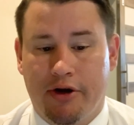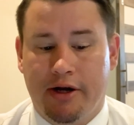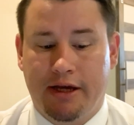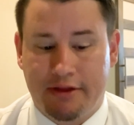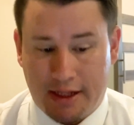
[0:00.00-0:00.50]
going
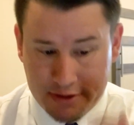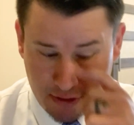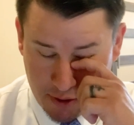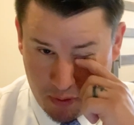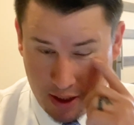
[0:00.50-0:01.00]
to get that
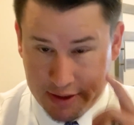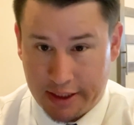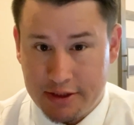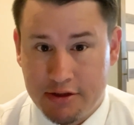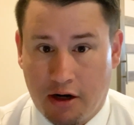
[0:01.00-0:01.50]
search
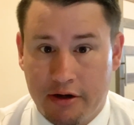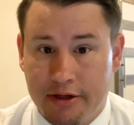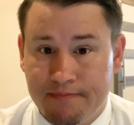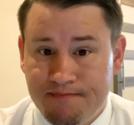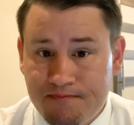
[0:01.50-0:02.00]
process
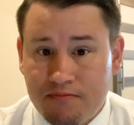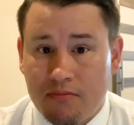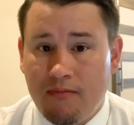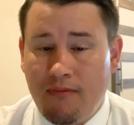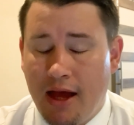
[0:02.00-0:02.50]
started
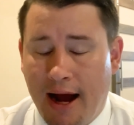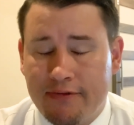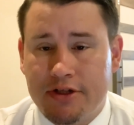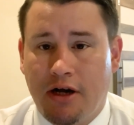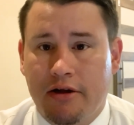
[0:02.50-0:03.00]

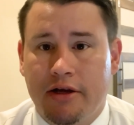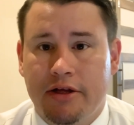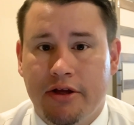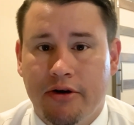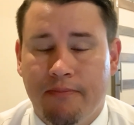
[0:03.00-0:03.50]
after talking to
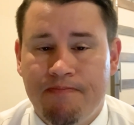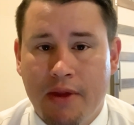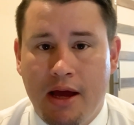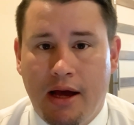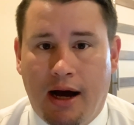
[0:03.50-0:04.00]
you.
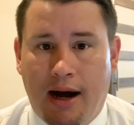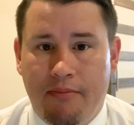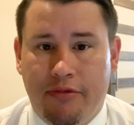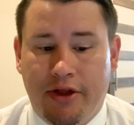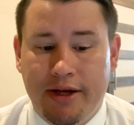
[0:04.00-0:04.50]

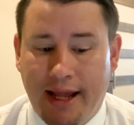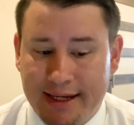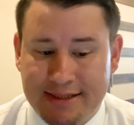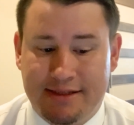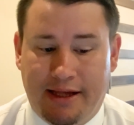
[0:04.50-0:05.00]
The
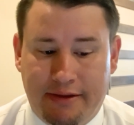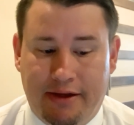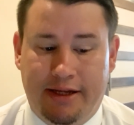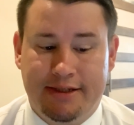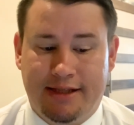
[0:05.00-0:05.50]
next thing
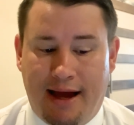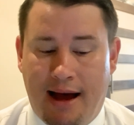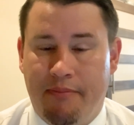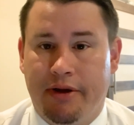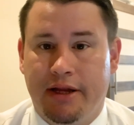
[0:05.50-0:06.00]
that needs to
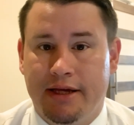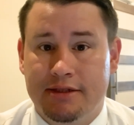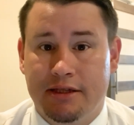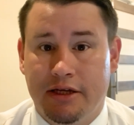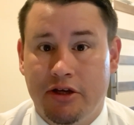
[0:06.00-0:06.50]
happen
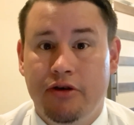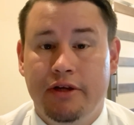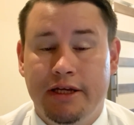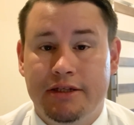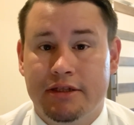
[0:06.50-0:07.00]
is that you
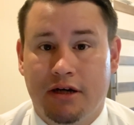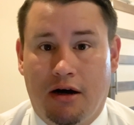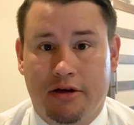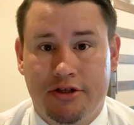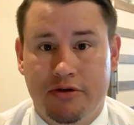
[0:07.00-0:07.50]
need to
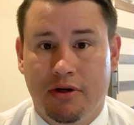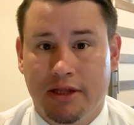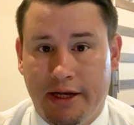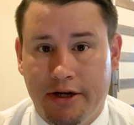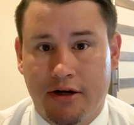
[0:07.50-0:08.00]
talk to a
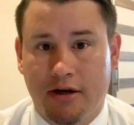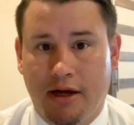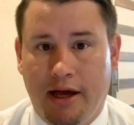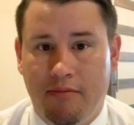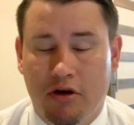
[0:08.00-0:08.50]
lender,
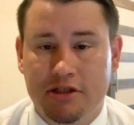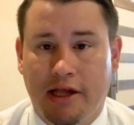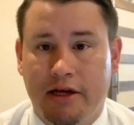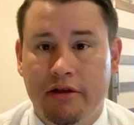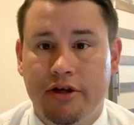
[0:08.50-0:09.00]
and most
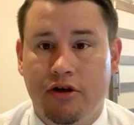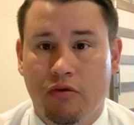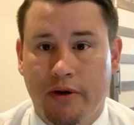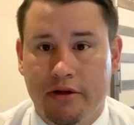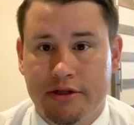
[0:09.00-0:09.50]
likely your
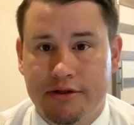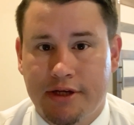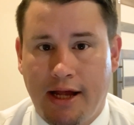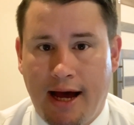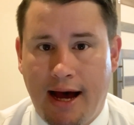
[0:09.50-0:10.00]
realtor is
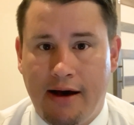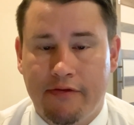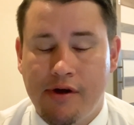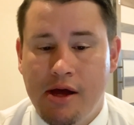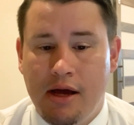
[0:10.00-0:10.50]
going to
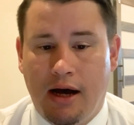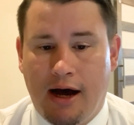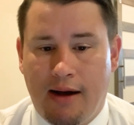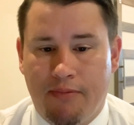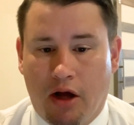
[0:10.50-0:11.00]
have
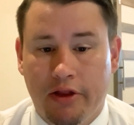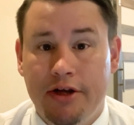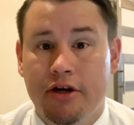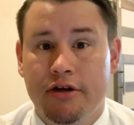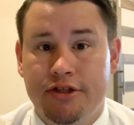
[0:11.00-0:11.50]
a
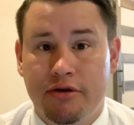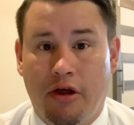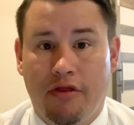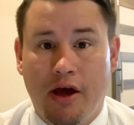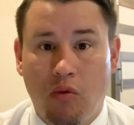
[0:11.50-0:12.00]
lender or two
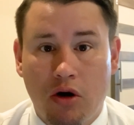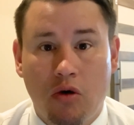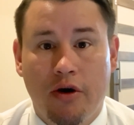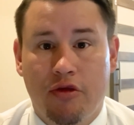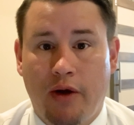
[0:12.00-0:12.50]
that they
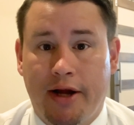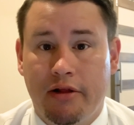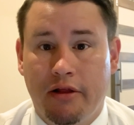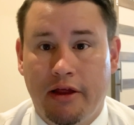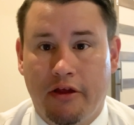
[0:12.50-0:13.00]
work with
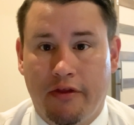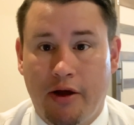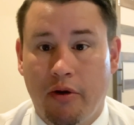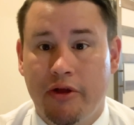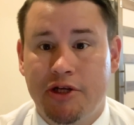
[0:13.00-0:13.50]
regularly, that they
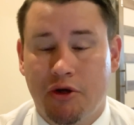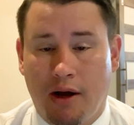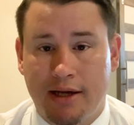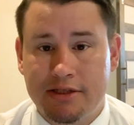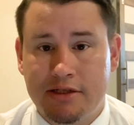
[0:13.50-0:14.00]
really
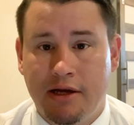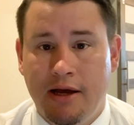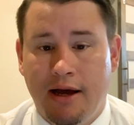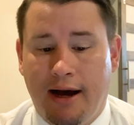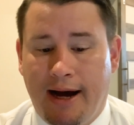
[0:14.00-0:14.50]
trust.
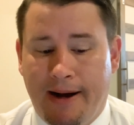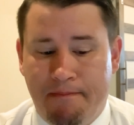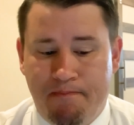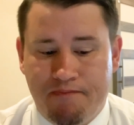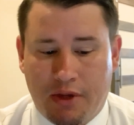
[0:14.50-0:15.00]

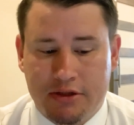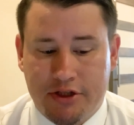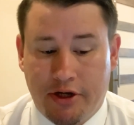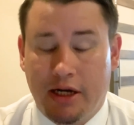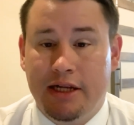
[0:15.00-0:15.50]
So
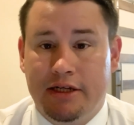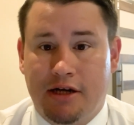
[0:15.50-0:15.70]
you're going to need to